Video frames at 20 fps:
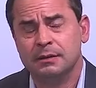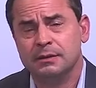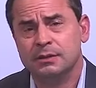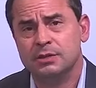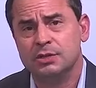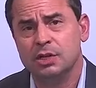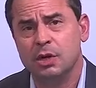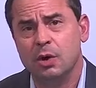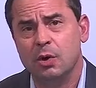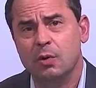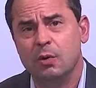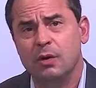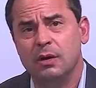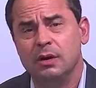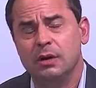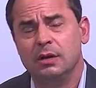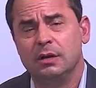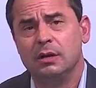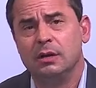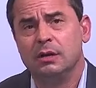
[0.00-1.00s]
So
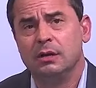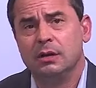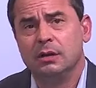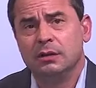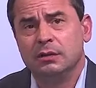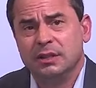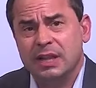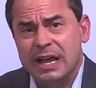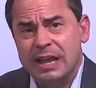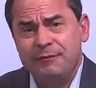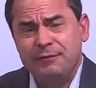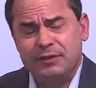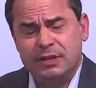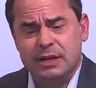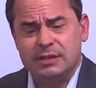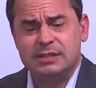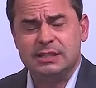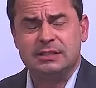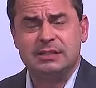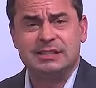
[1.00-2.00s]
life
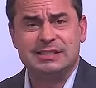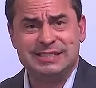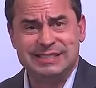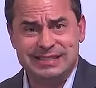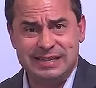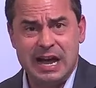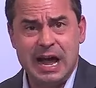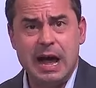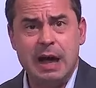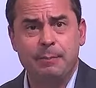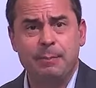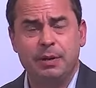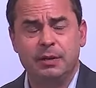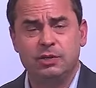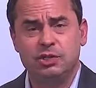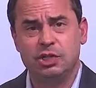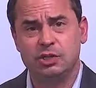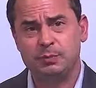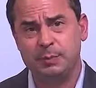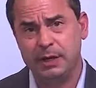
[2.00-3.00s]
doesn't stop
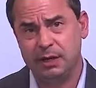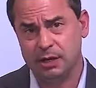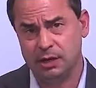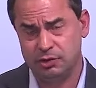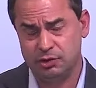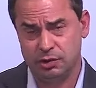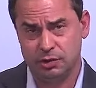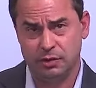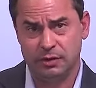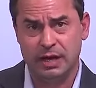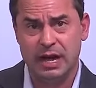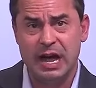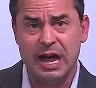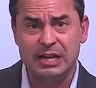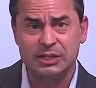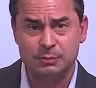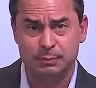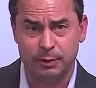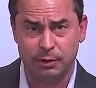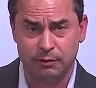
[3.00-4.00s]
just because you're in the
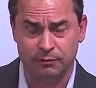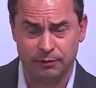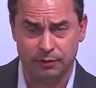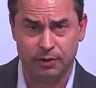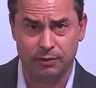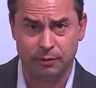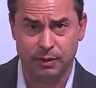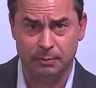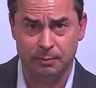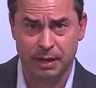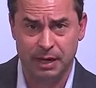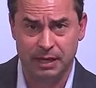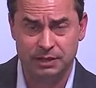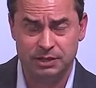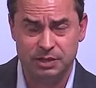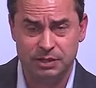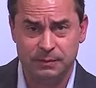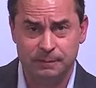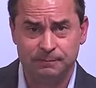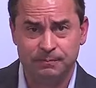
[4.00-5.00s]
hospital for 3
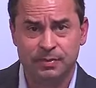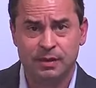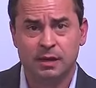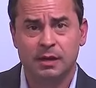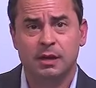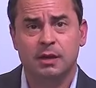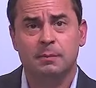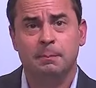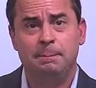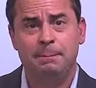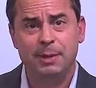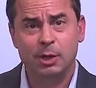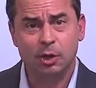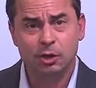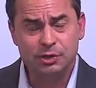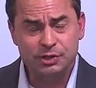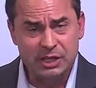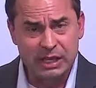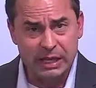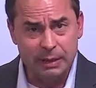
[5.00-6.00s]
months.
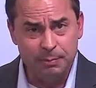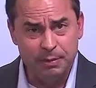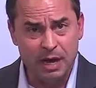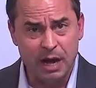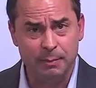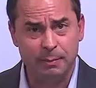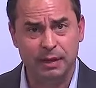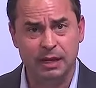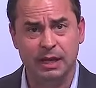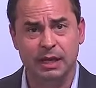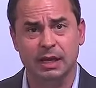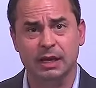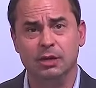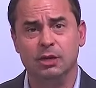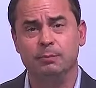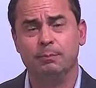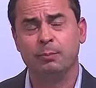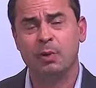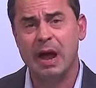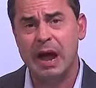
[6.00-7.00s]
Bills keep coming
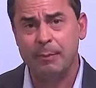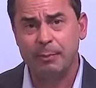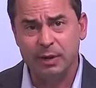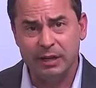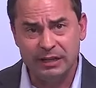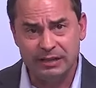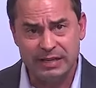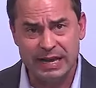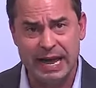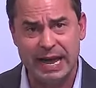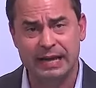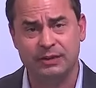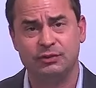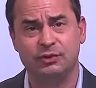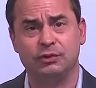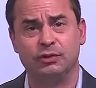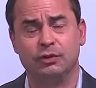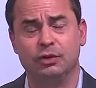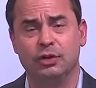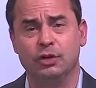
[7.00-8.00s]
in. Property
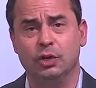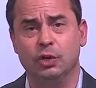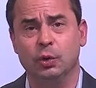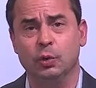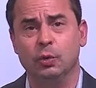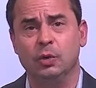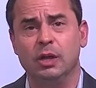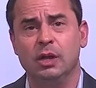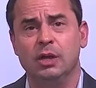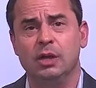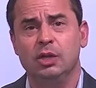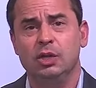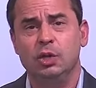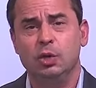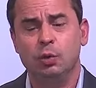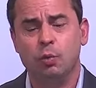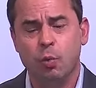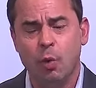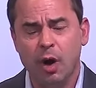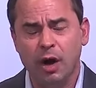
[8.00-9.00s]
taxes are due.
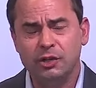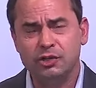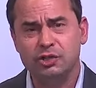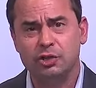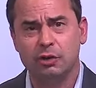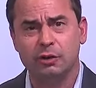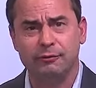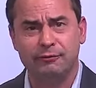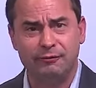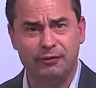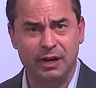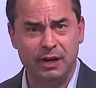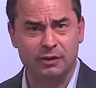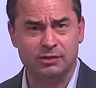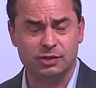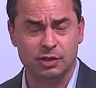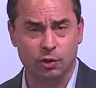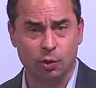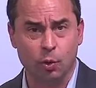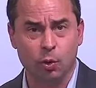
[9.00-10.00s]
You want your
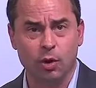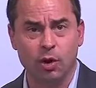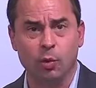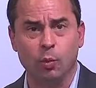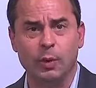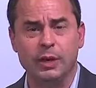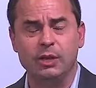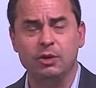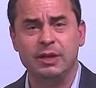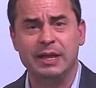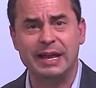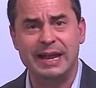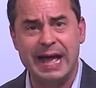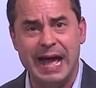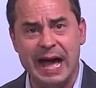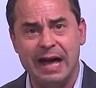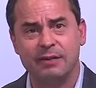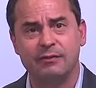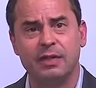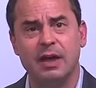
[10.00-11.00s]
affairs in order. When you get
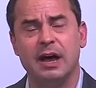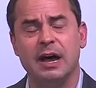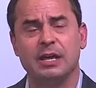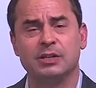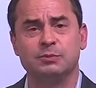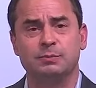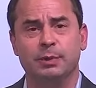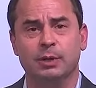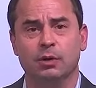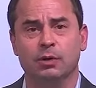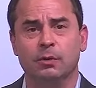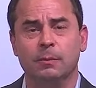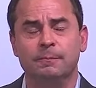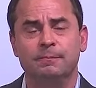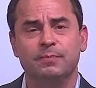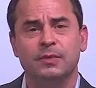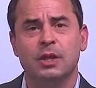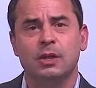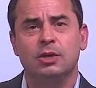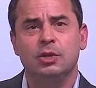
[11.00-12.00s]
out of the hospital,
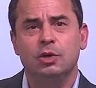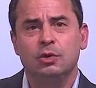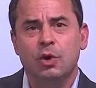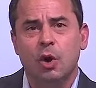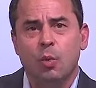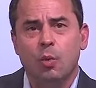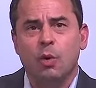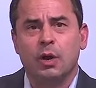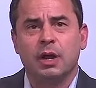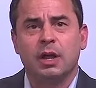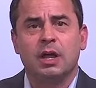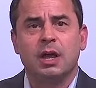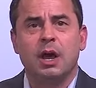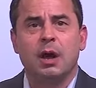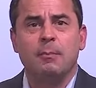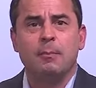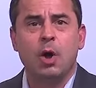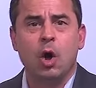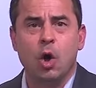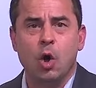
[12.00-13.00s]
you don't want to
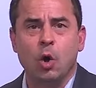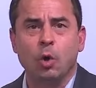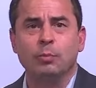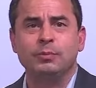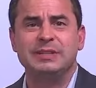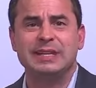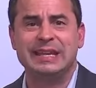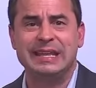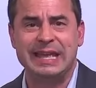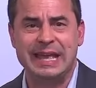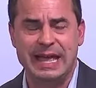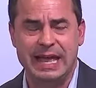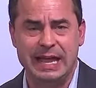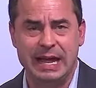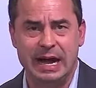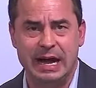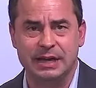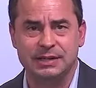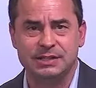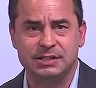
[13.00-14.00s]
come home to
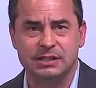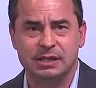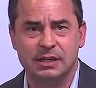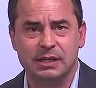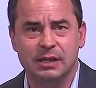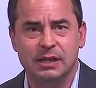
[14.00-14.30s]
chaos.